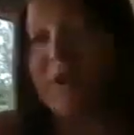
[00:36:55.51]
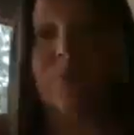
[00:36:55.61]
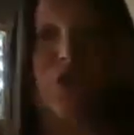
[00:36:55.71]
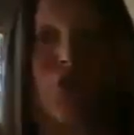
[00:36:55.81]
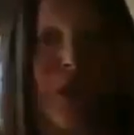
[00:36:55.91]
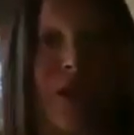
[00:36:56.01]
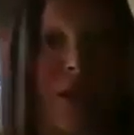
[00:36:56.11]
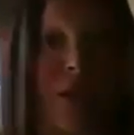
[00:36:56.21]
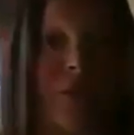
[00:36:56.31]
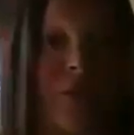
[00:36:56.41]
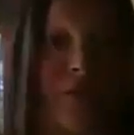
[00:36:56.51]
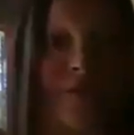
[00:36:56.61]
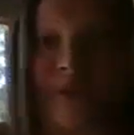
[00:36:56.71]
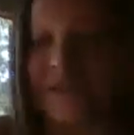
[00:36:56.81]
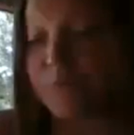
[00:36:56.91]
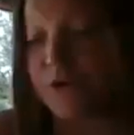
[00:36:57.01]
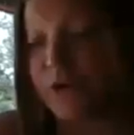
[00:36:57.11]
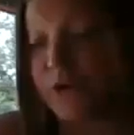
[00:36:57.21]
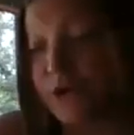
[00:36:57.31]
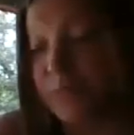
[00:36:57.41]
I'm just checking on the Facebook
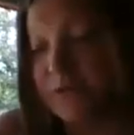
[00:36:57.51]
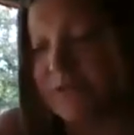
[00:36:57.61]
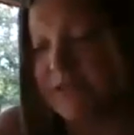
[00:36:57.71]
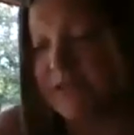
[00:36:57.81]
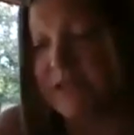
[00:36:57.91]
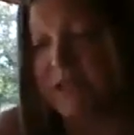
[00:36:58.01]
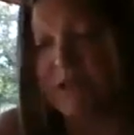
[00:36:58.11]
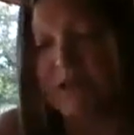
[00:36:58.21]
group to see.